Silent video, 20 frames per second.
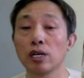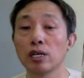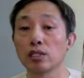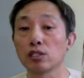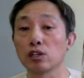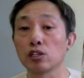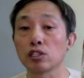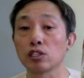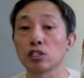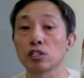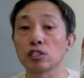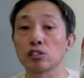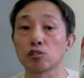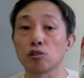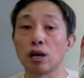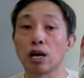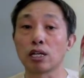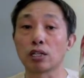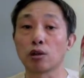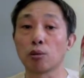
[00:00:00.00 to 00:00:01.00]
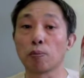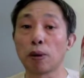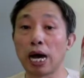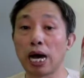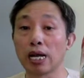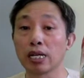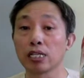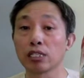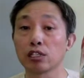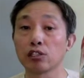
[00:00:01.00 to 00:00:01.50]
Just try to
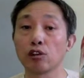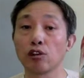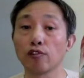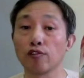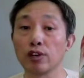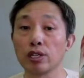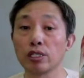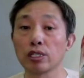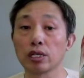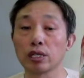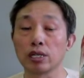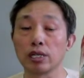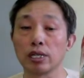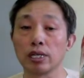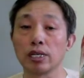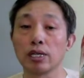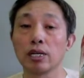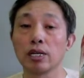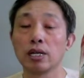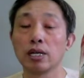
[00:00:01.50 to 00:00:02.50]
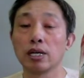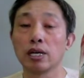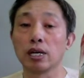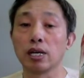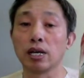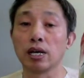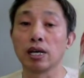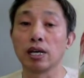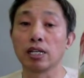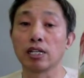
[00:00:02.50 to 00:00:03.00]
balance you physically
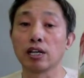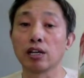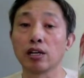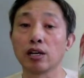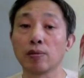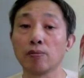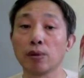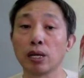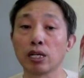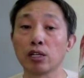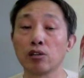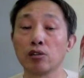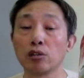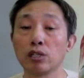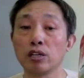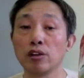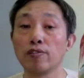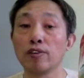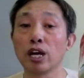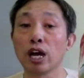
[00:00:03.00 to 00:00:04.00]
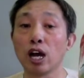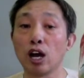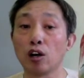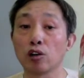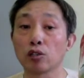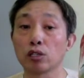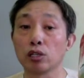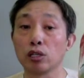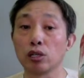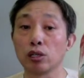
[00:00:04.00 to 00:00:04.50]
and make you even
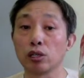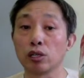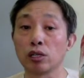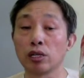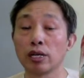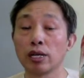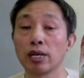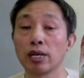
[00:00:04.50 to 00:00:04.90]
healthier